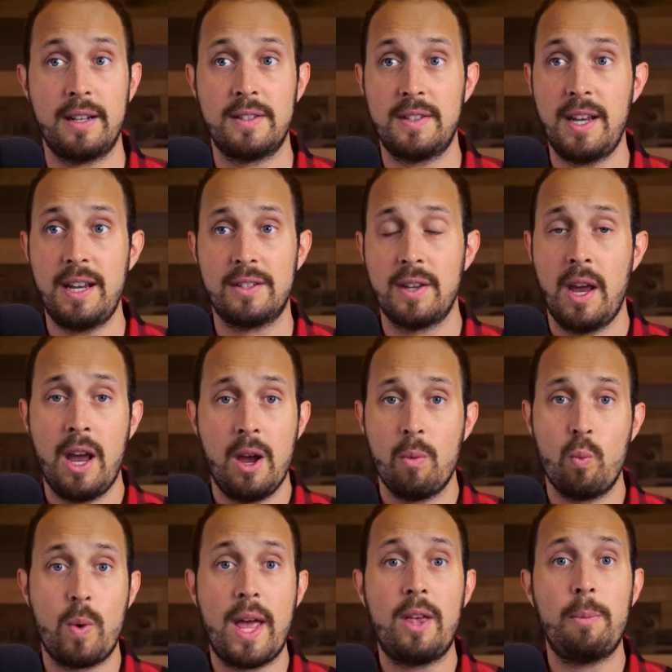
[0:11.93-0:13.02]
I'd say it's
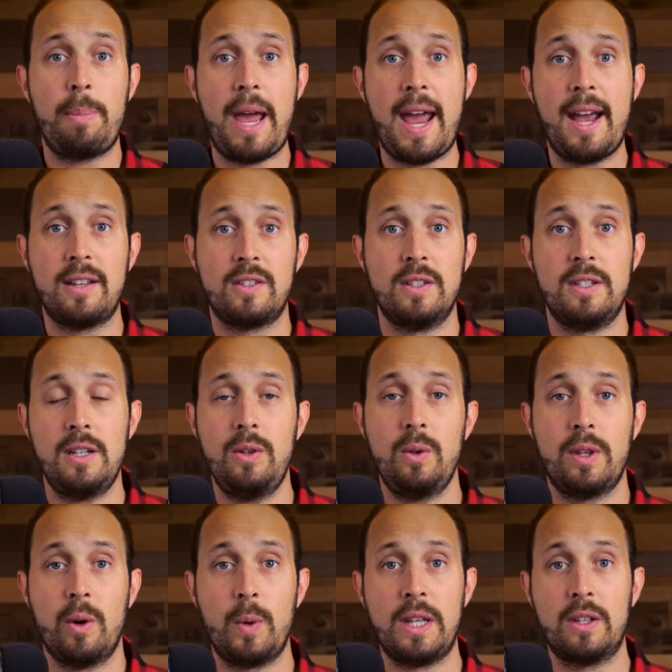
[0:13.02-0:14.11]
well past due
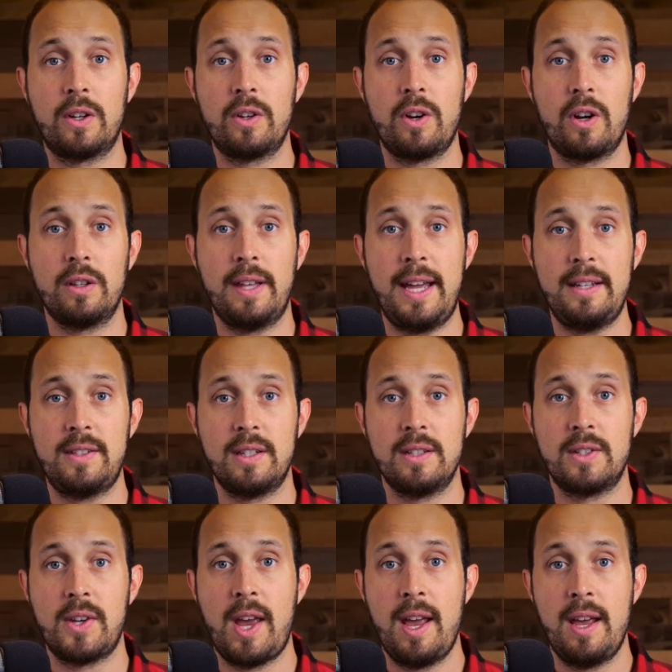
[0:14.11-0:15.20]
that we learn our
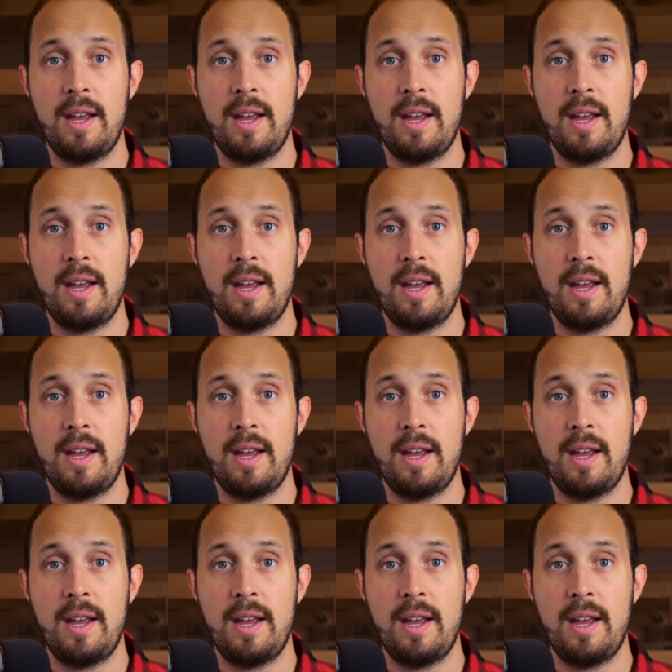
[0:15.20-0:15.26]
lessons,